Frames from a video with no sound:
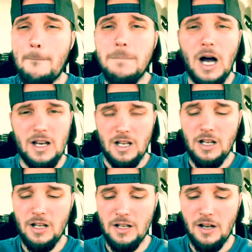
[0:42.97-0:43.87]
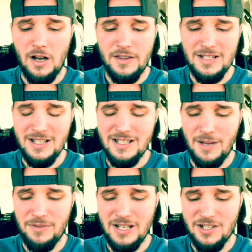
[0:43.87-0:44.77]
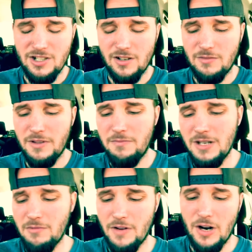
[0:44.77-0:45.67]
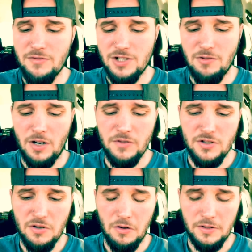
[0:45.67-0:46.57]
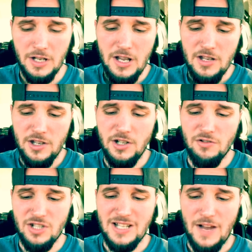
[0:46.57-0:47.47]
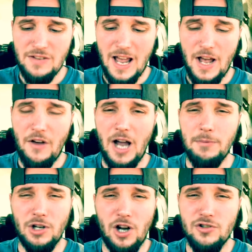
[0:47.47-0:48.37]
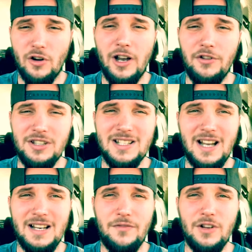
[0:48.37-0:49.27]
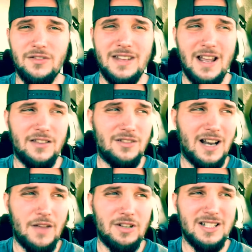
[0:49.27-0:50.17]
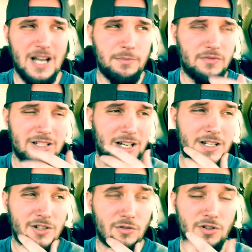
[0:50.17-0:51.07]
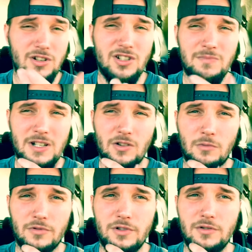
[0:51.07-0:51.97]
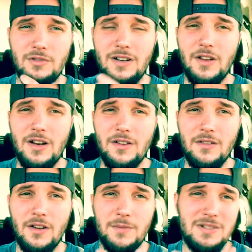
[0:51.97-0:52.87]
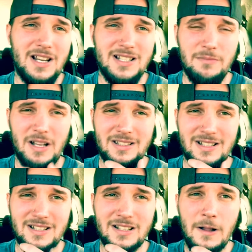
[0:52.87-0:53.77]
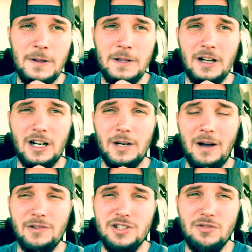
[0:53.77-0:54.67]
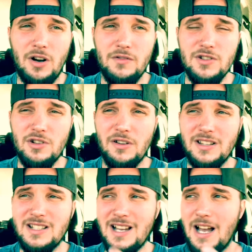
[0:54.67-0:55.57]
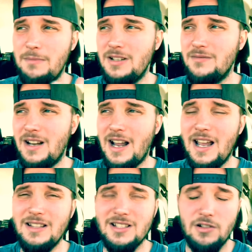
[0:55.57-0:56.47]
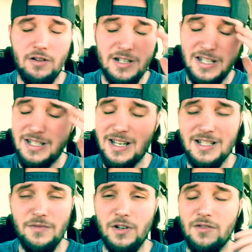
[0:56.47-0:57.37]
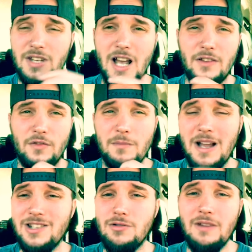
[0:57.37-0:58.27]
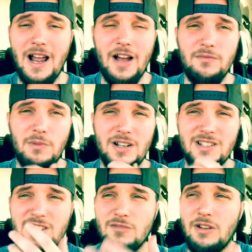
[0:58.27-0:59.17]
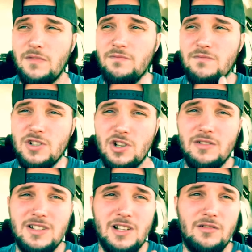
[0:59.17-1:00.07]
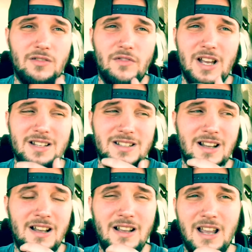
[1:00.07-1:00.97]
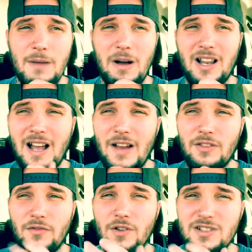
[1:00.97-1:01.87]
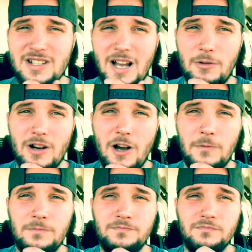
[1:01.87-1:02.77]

But uh, this is something that started with me whenever I was 12 years old. You don't just have to have hypochondria, health, anxiety, fear, death. You can have any type of anxiety disorder. You can just be a normal dude and, and obsess about this. Um, I was 12 years old at the time, and, and I had this crazy intense fear of death for about two and a half months. This is when it showed its ugly face in my life the first time around.